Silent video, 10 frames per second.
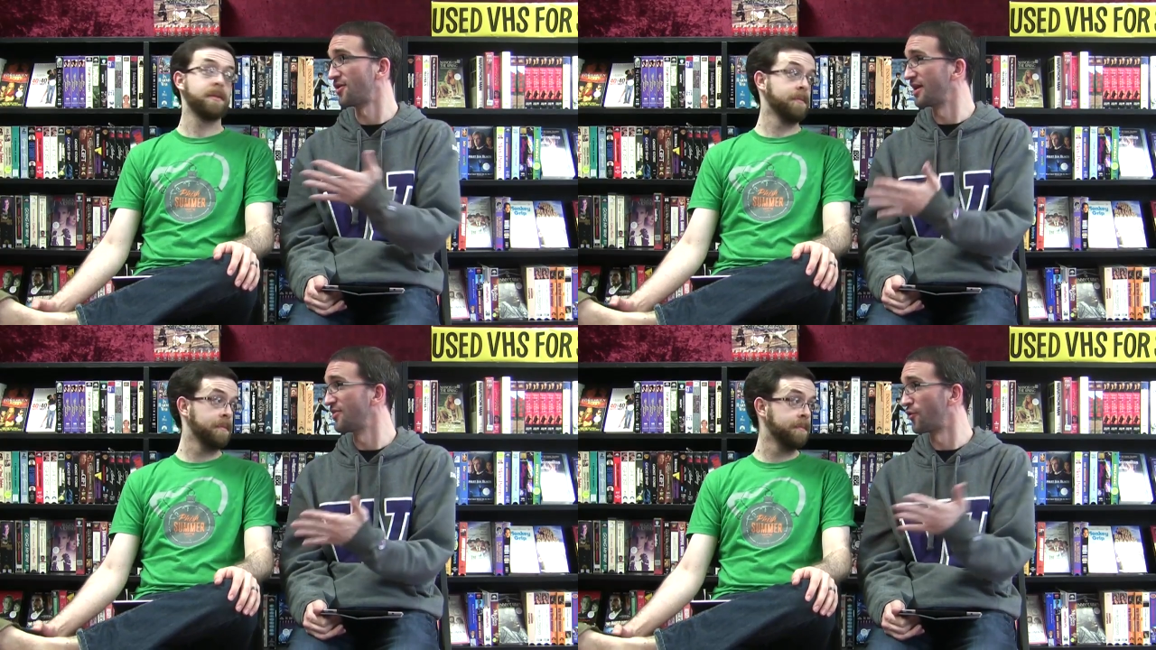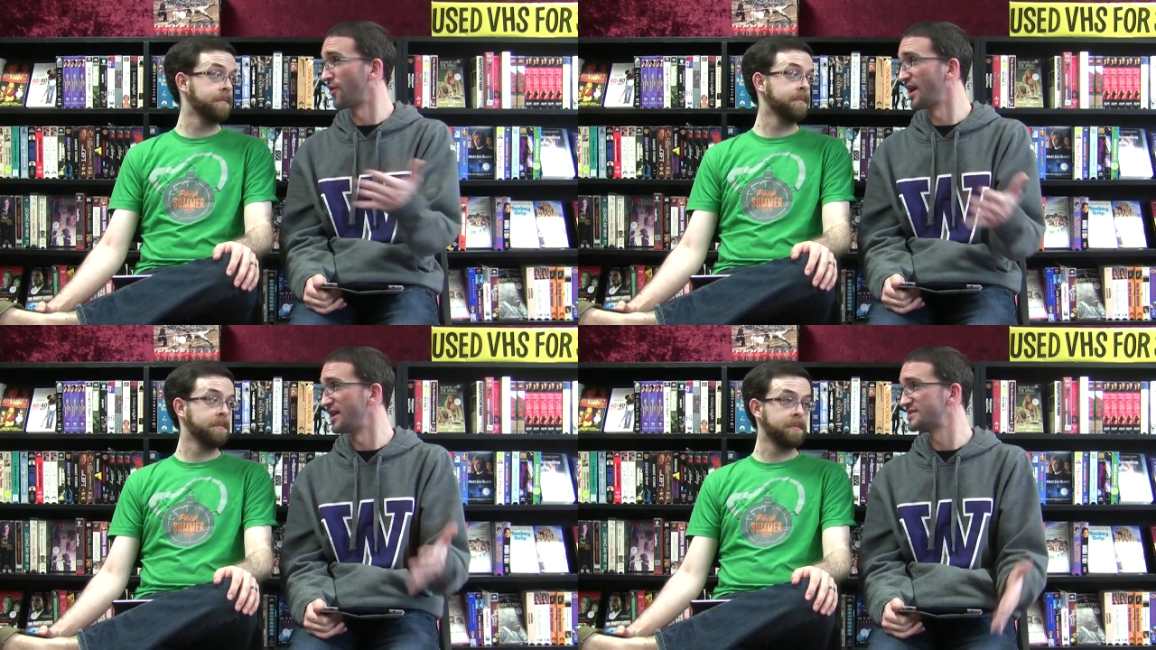Speaker 1: actor in the
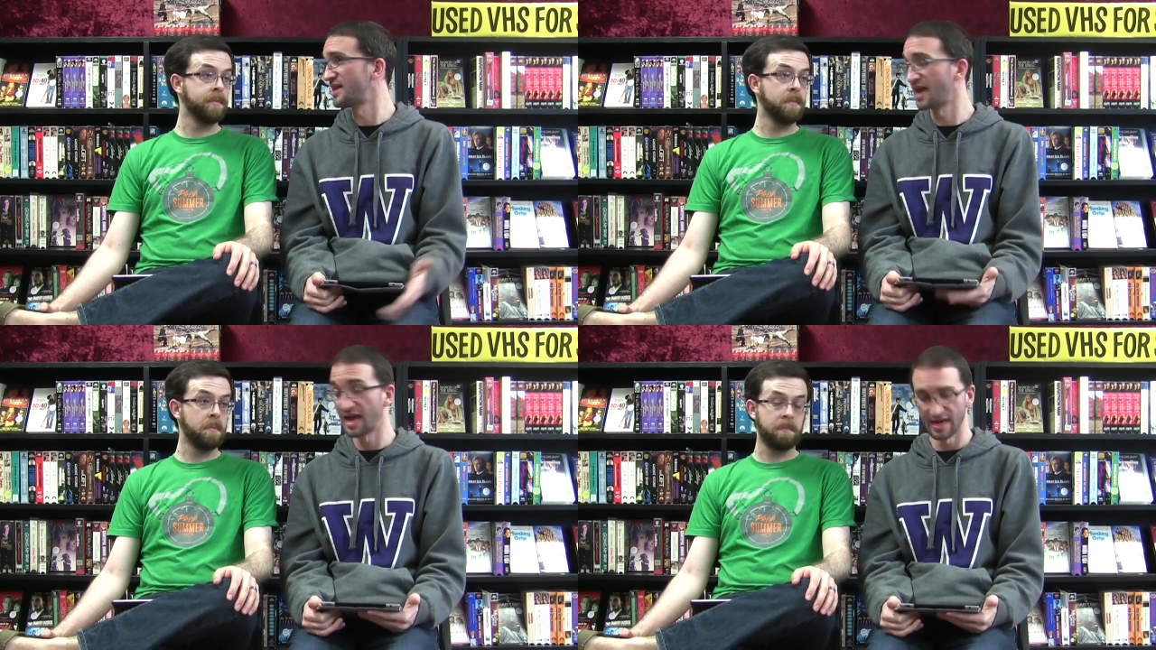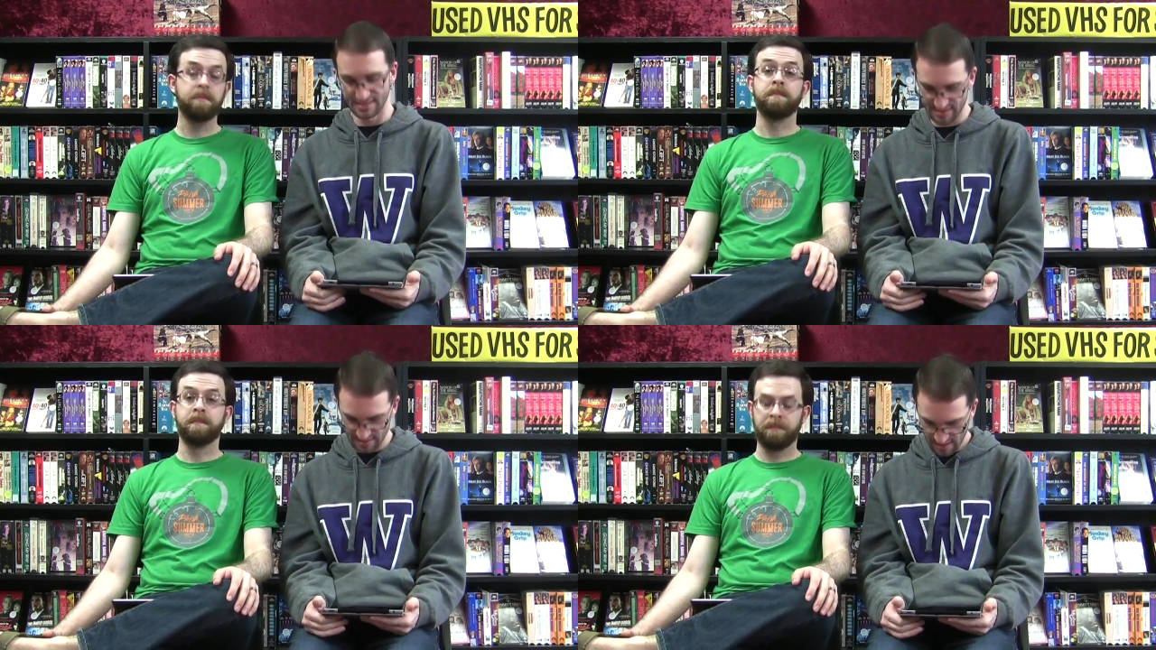right
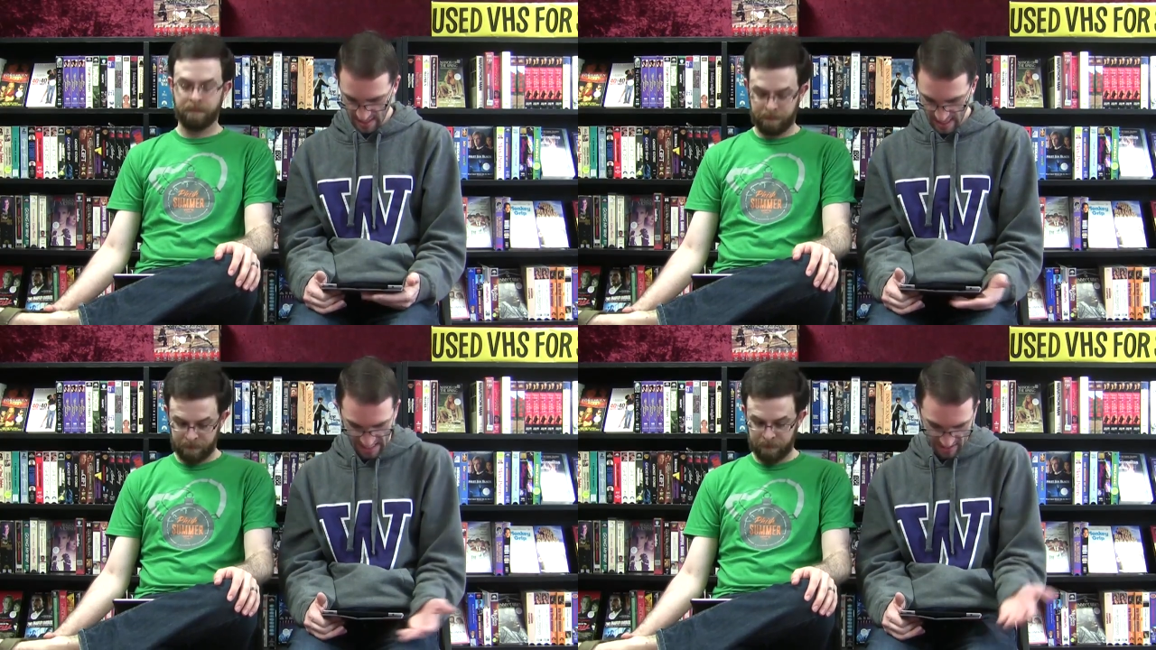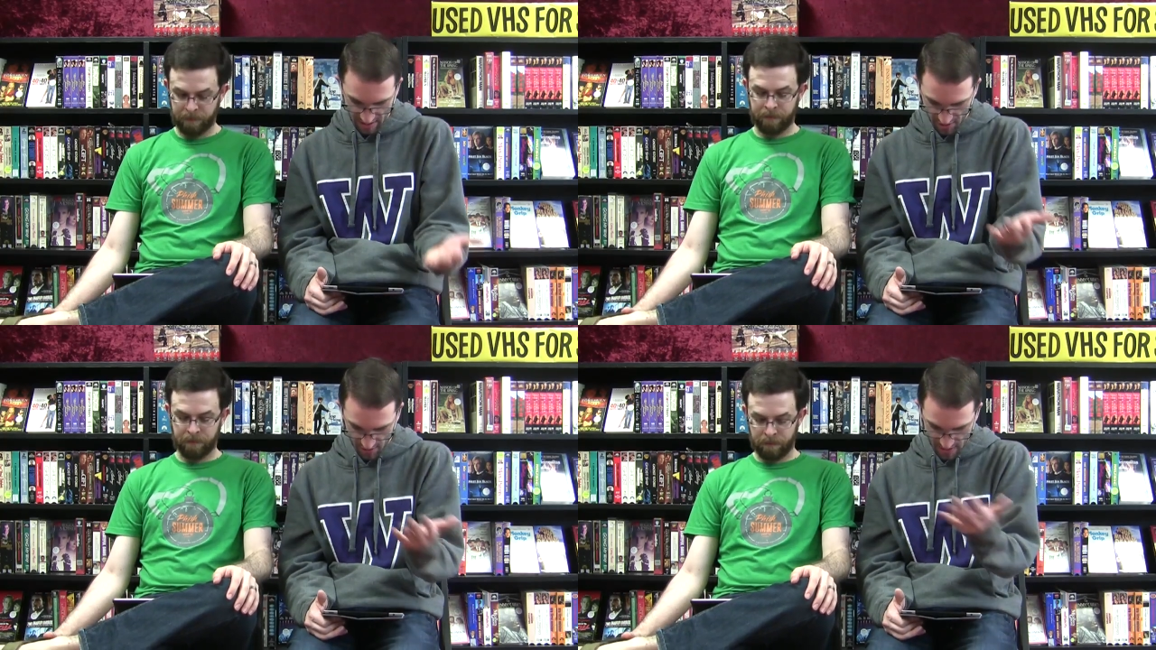hands. Mm-hmm. And you
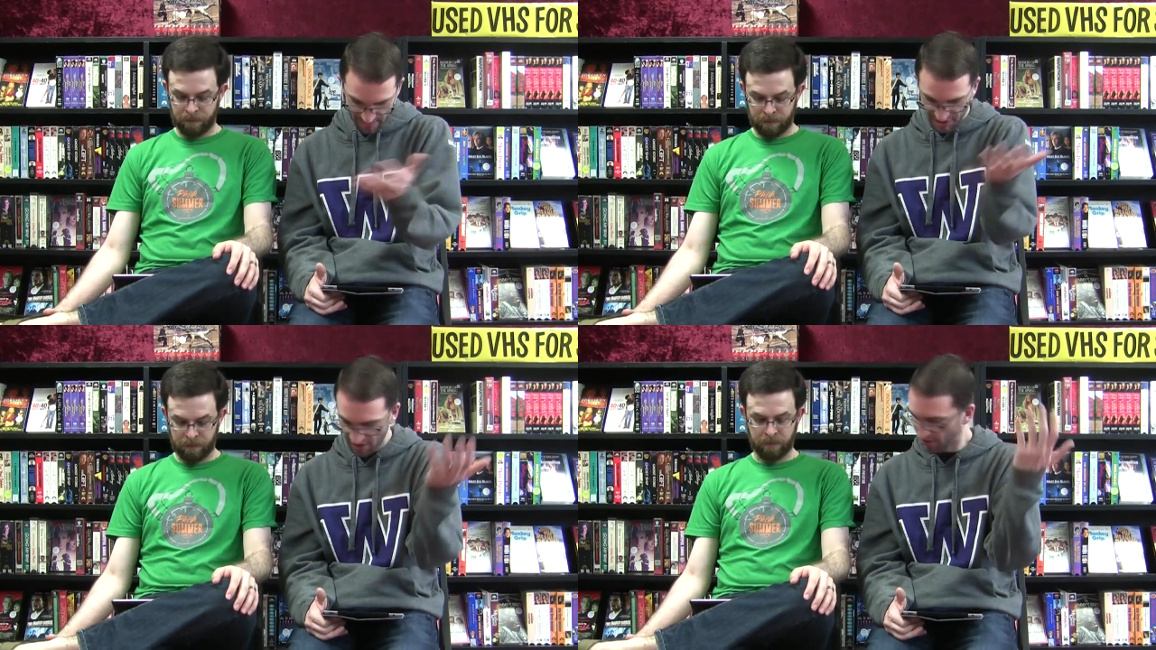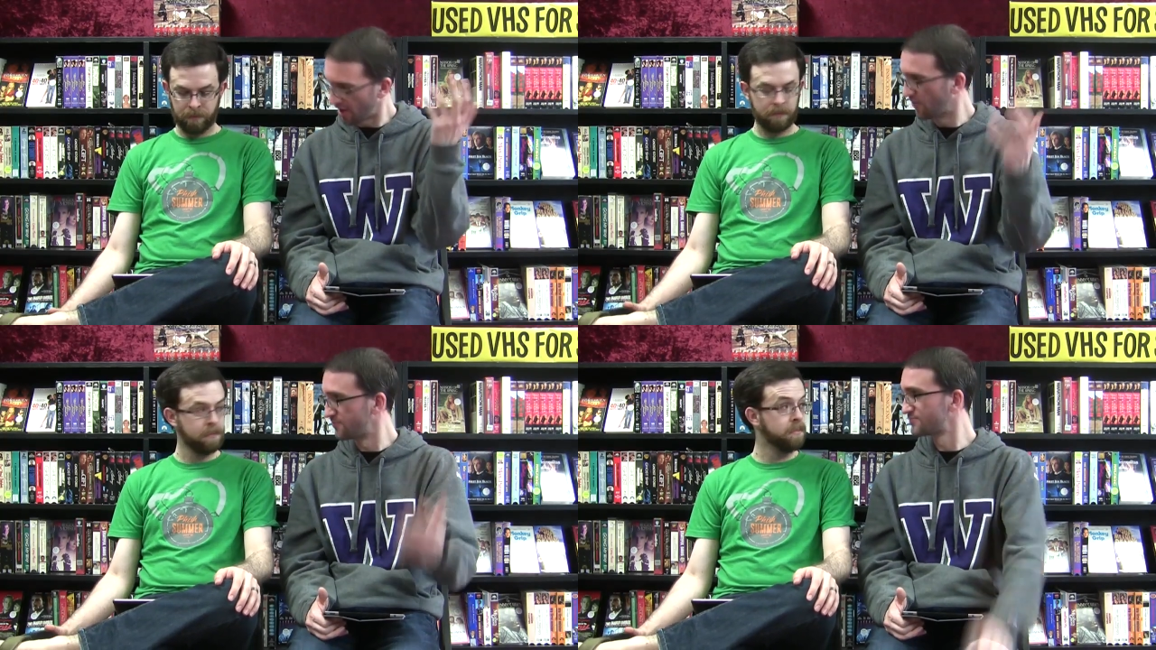know, uh, Michelle
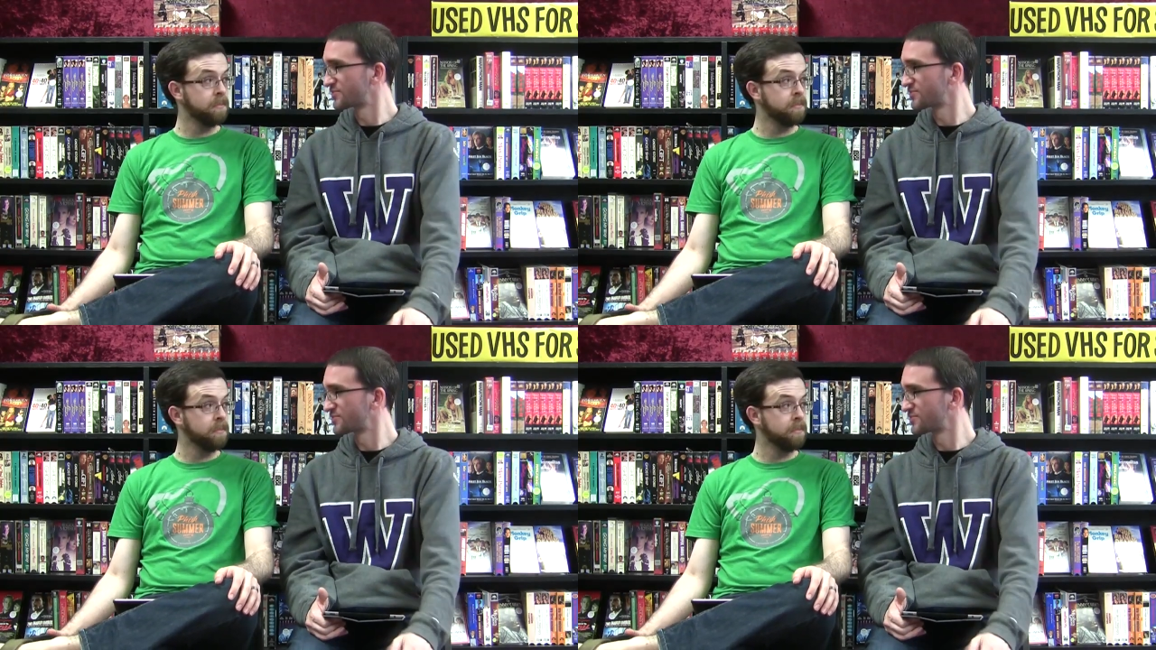Yeoh.